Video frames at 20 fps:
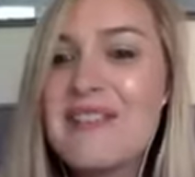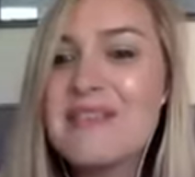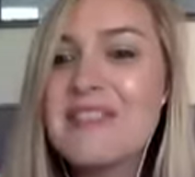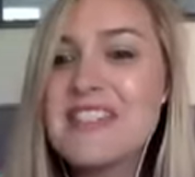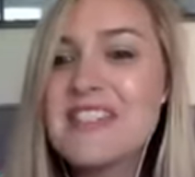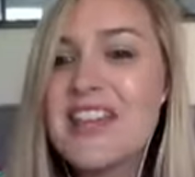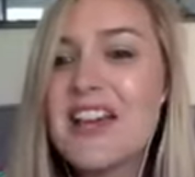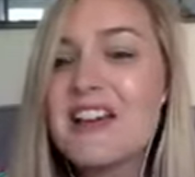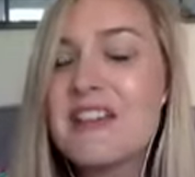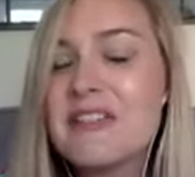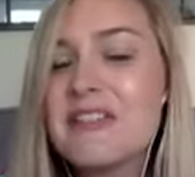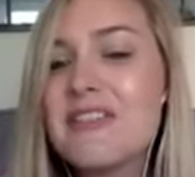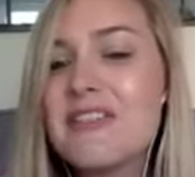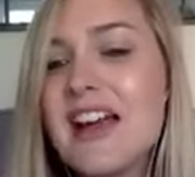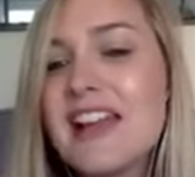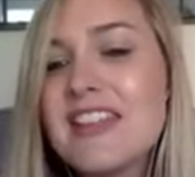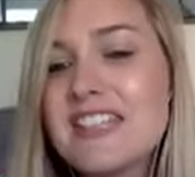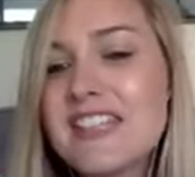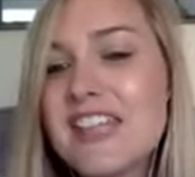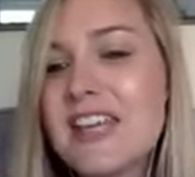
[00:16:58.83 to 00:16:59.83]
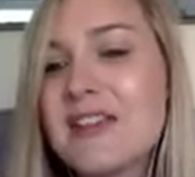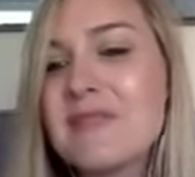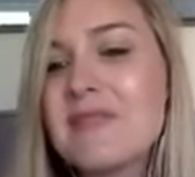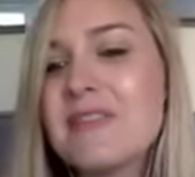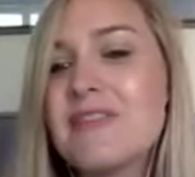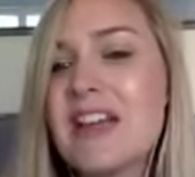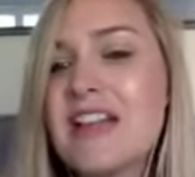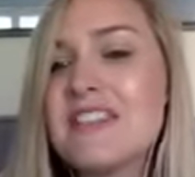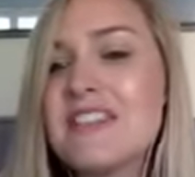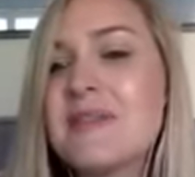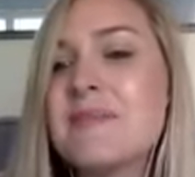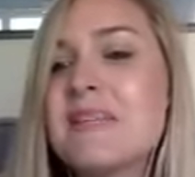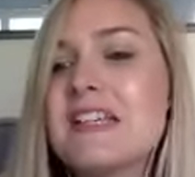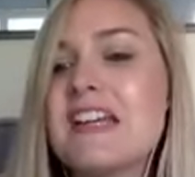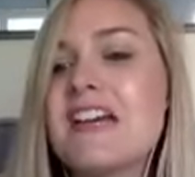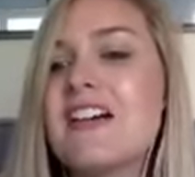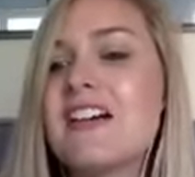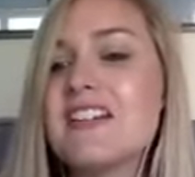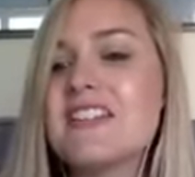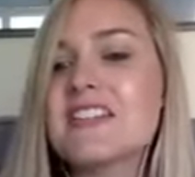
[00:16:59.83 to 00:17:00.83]
So we've had
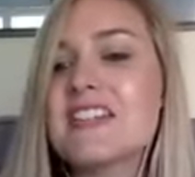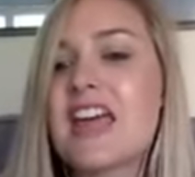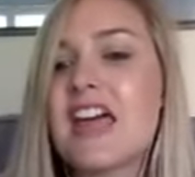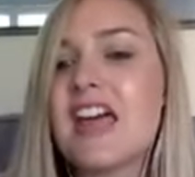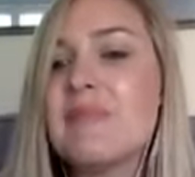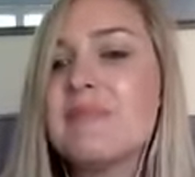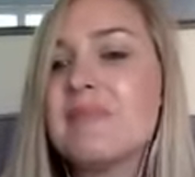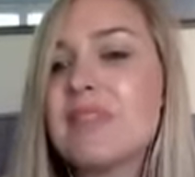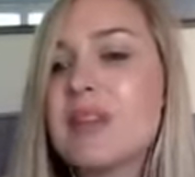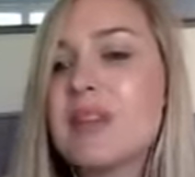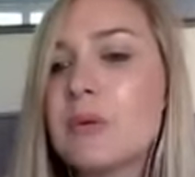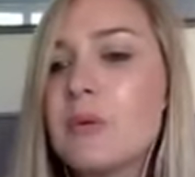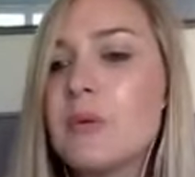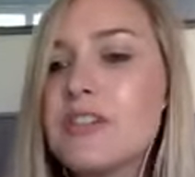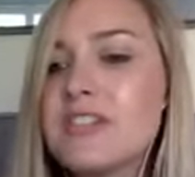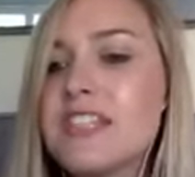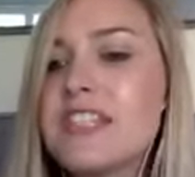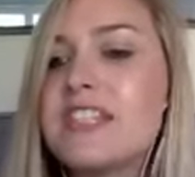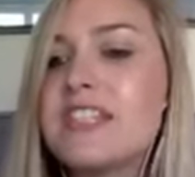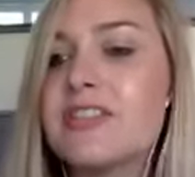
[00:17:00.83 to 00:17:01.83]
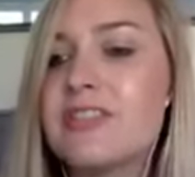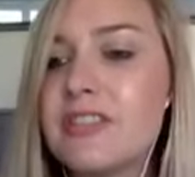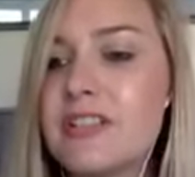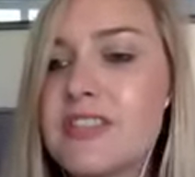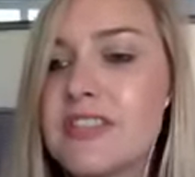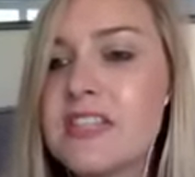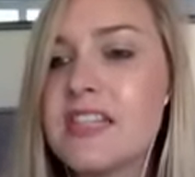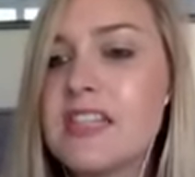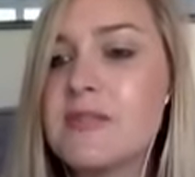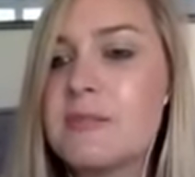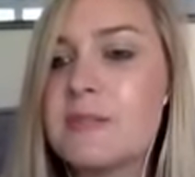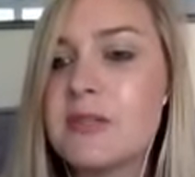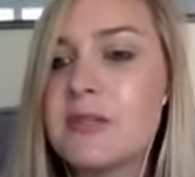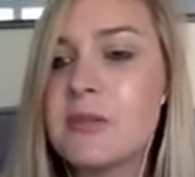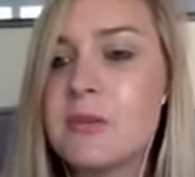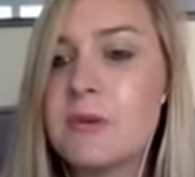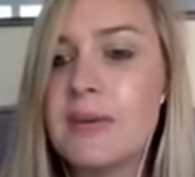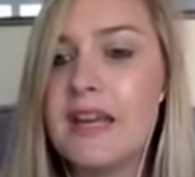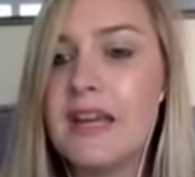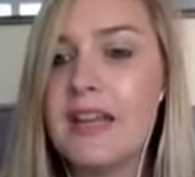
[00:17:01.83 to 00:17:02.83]
somebody ask, what's the differences
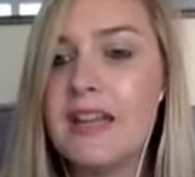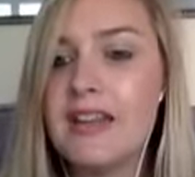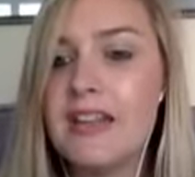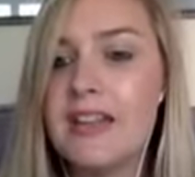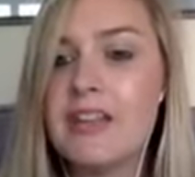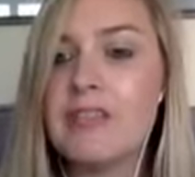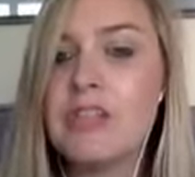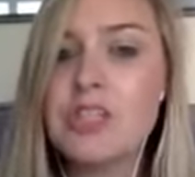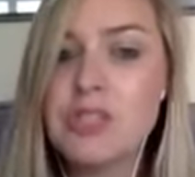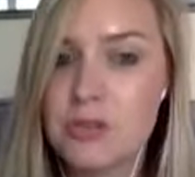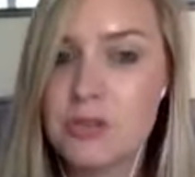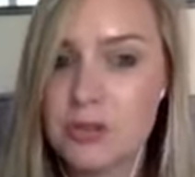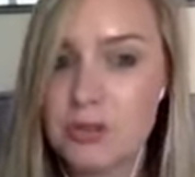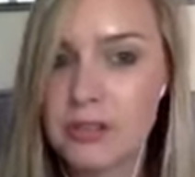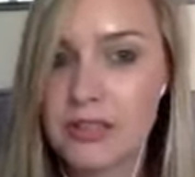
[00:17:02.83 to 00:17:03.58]
between the original